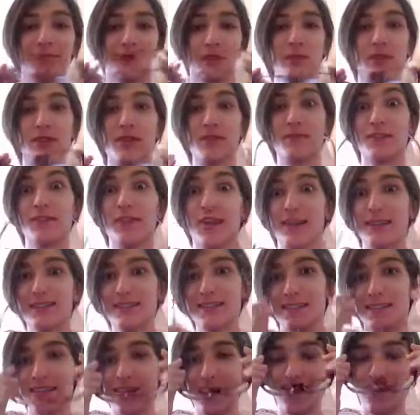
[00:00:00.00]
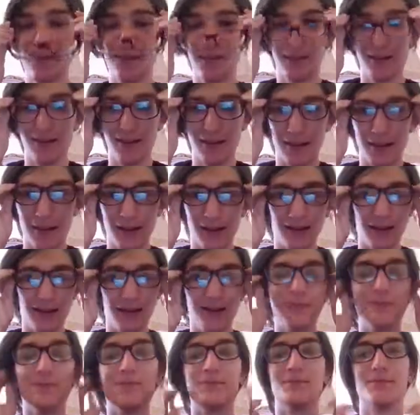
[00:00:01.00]
we have glasses now,
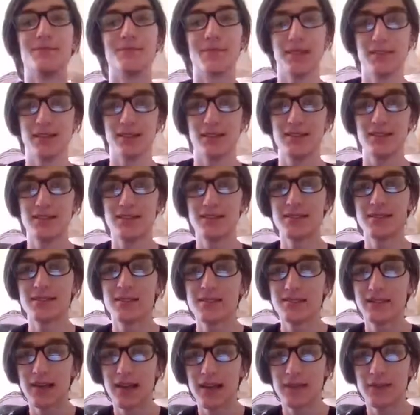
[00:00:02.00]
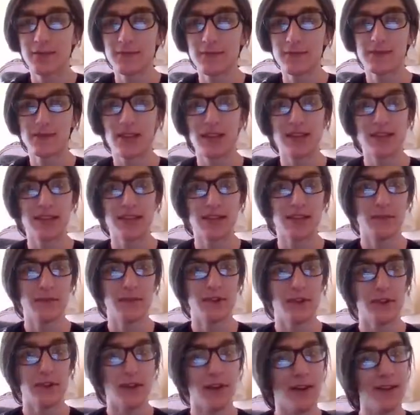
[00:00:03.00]
because I was finding it
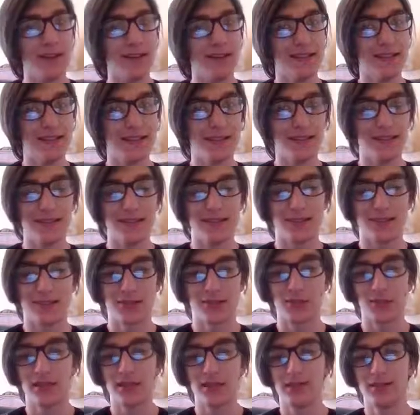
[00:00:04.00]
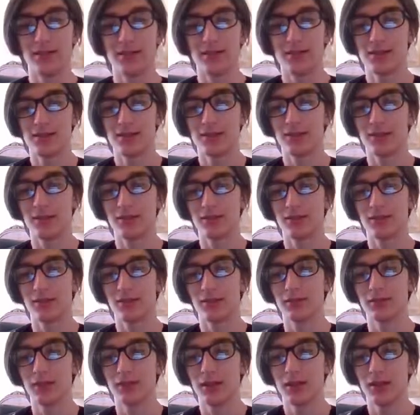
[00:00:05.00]
very hard to see the screen. So,
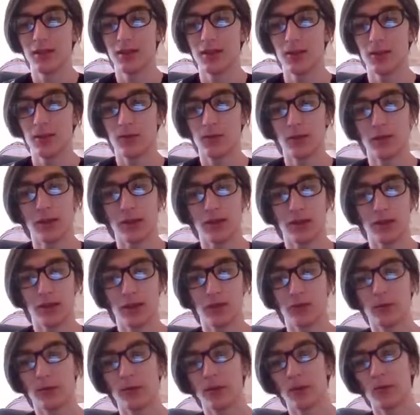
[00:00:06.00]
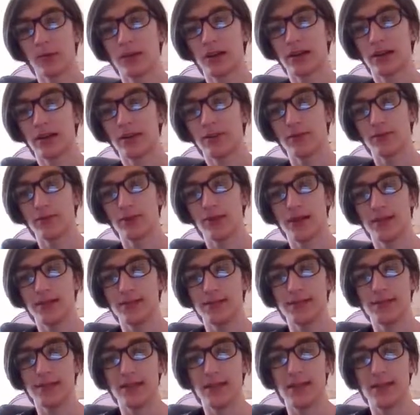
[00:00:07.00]
we're gonna rock out with
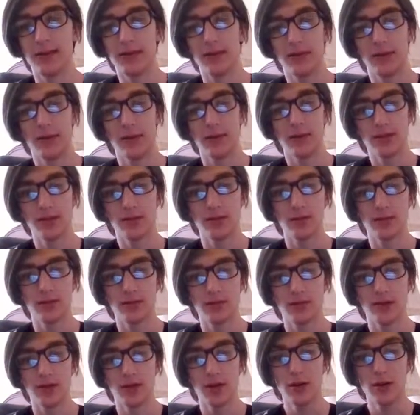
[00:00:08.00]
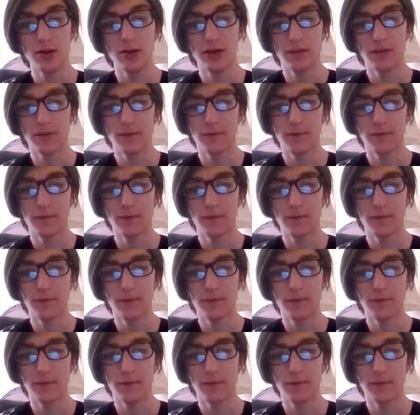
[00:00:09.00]
glasses now. What do you do? Oh, he